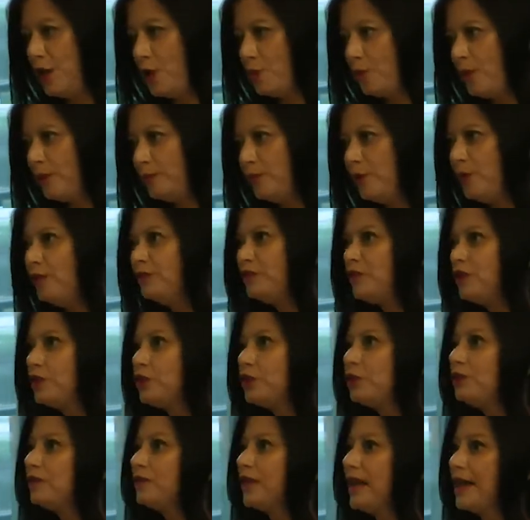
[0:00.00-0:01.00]
We moved
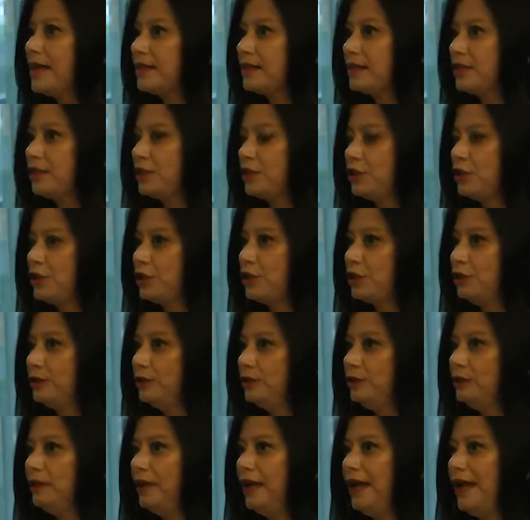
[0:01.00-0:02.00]
in
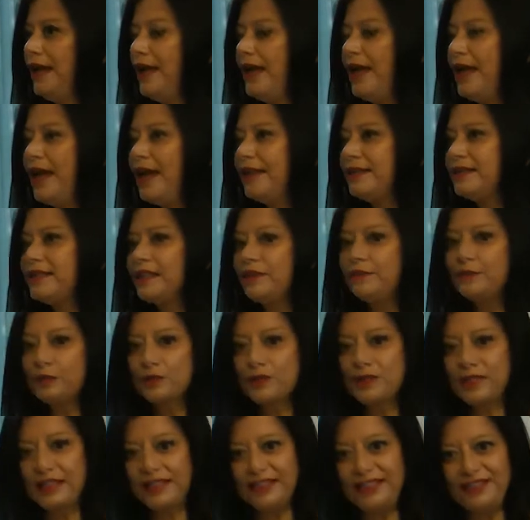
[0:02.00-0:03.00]
2002, and several
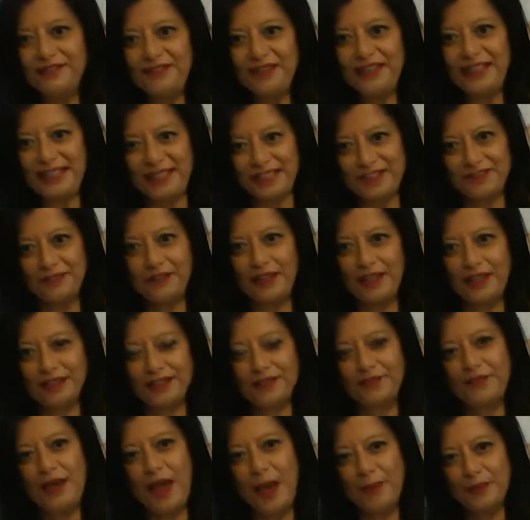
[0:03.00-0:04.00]
significant
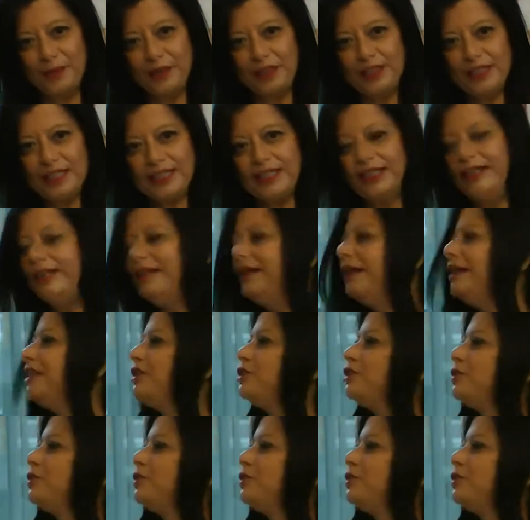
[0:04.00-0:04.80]
events have happened. In